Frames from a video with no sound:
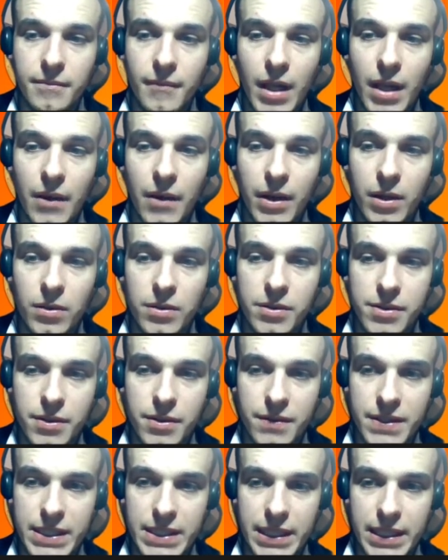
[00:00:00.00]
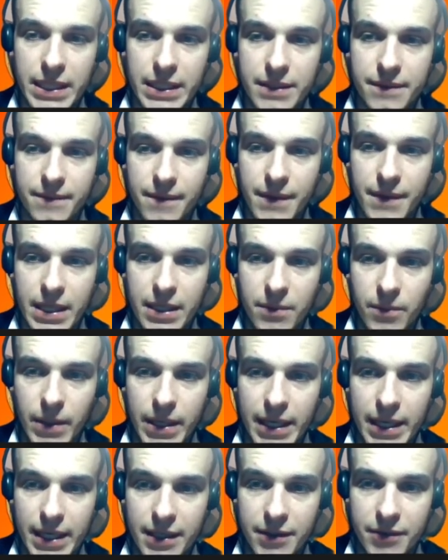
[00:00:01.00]
we also seen it that we
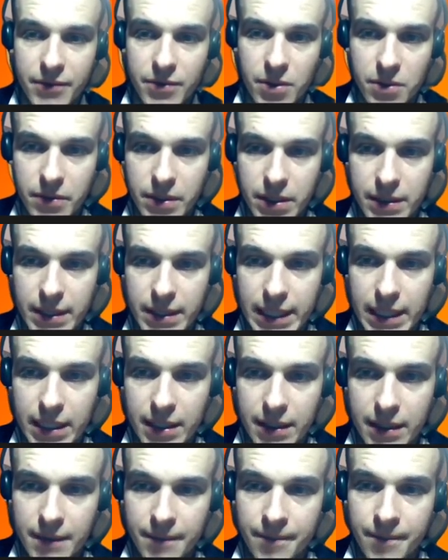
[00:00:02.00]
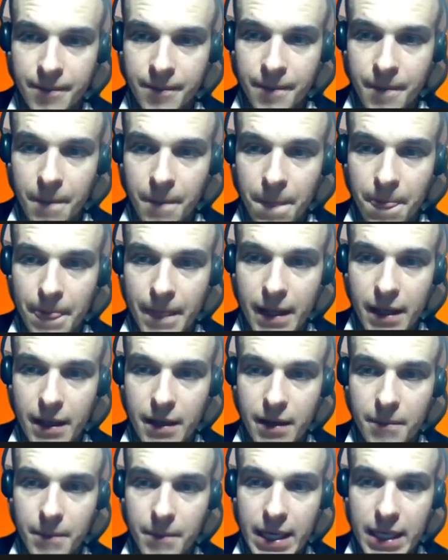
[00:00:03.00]
had a drawdown like
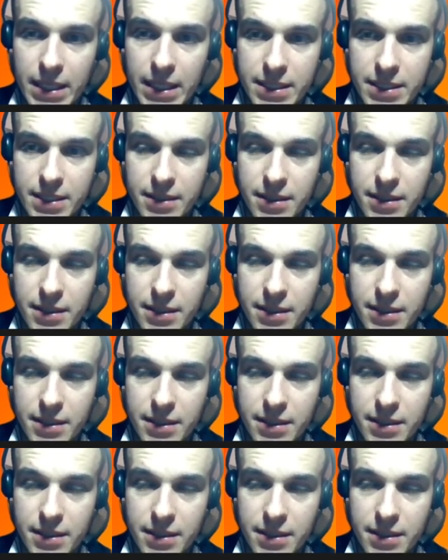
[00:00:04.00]
minus